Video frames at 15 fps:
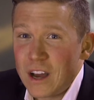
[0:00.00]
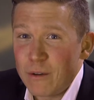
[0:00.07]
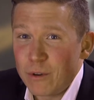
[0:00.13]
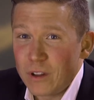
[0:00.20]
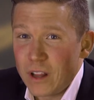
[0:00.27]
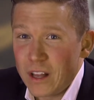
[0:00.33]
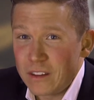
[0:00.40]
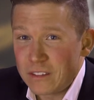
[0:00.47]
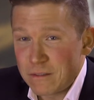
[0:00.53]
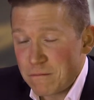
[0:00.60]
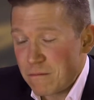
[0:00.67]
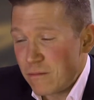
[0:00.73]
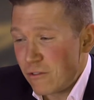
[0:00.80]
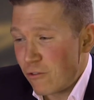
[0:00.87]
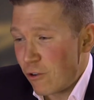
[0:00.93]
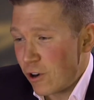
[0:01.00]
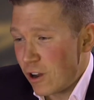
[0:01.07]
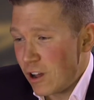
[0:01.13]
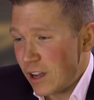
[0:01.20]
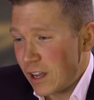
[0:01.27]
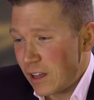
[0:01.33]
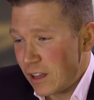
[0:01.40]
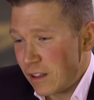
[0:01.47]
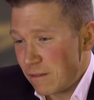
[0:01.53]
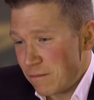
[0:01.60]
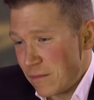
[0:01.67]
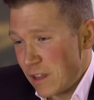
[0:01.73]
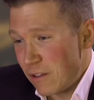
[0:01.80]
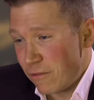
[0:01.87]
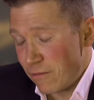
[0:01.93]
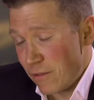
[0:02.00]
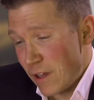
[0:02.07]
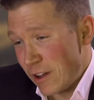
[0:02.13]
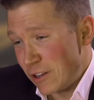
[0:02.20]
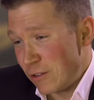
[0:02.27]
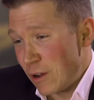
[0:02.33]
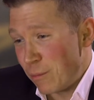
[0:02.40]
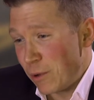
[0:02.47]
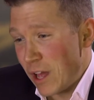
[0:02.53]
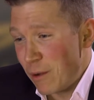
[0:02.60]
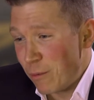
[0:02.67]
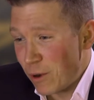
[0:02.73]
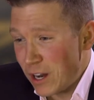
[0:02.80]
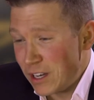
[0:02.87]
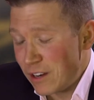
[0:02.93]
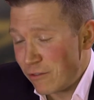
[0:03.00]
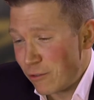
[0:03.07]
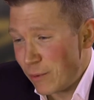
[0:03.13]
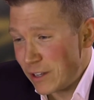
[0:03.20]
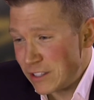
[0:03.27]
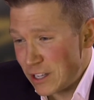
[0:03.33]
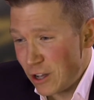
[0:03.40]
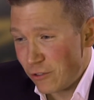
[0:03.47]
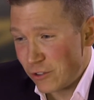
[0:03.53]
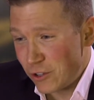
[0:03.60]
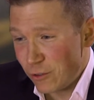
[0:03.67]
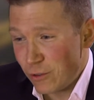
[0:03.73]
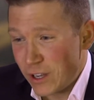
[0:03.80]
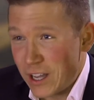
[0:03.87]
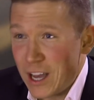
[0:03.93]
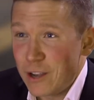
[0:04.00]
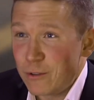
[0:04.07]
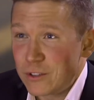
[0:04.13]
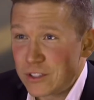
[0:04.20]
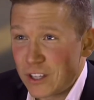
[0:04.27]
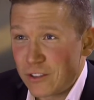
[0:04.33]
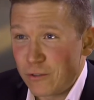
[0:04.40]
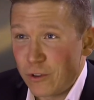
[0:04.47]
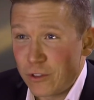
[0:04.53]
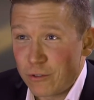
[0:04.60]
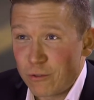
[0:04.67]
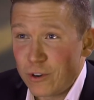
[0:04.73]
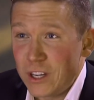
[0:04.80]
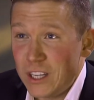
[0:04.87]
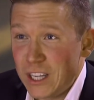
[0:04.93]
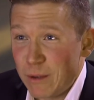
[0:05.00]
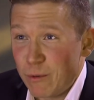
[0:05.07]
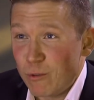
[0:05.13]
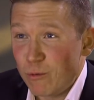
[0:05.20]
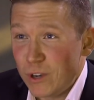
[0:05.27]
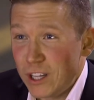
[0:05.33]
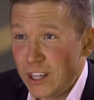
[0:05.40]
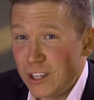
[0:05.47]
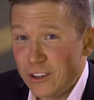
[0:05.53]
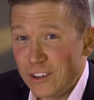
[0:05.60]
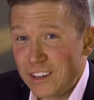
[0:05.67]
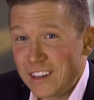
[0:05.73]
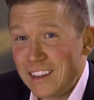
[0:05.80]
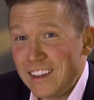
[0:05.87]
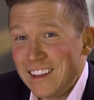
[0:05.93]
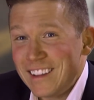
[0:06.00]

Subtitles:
I realized before long, if I applied what I did for myself to a guy who was 6'3", he could be really good.